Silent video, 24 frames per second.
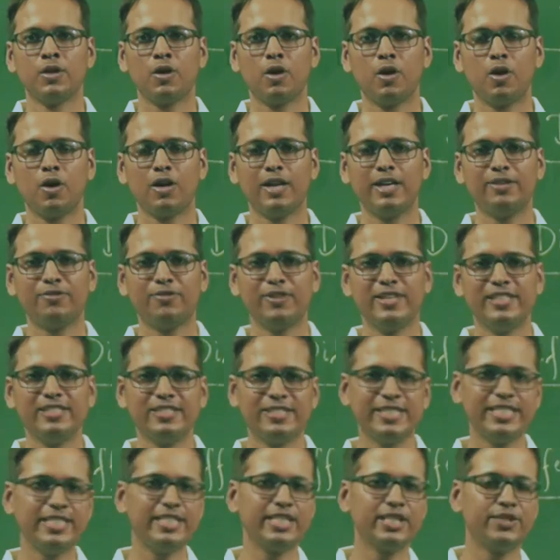Alright
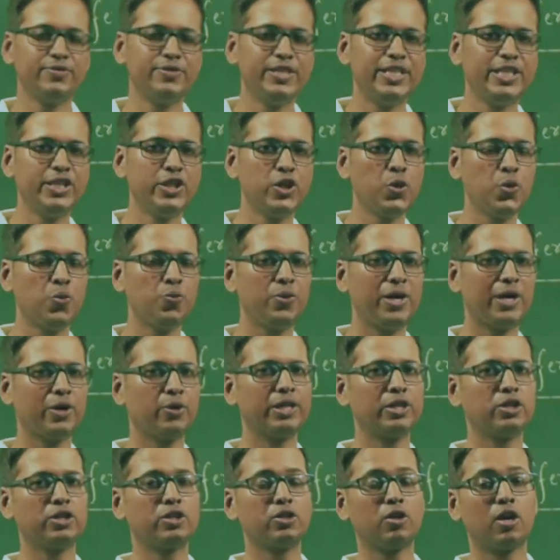friends, in this video we are
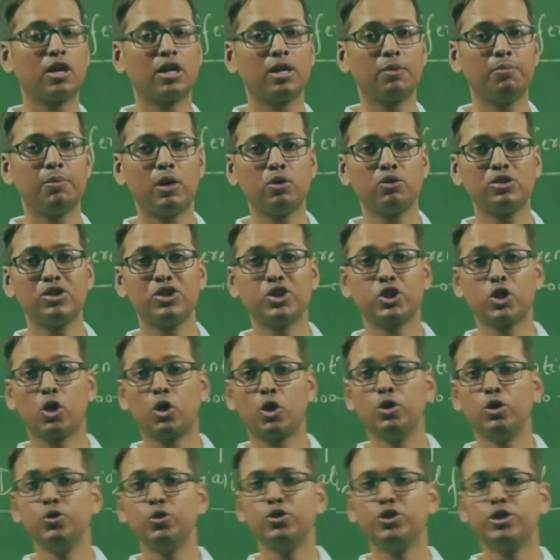going to talk about
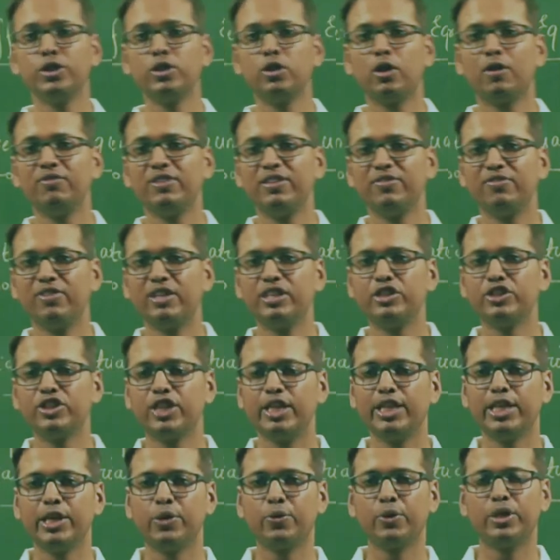solution of
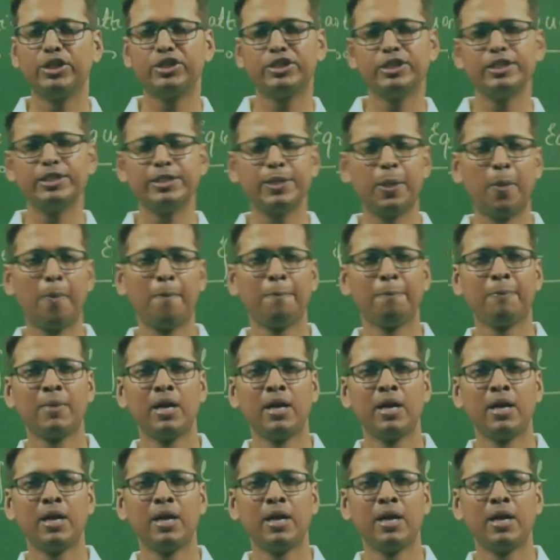differential equations.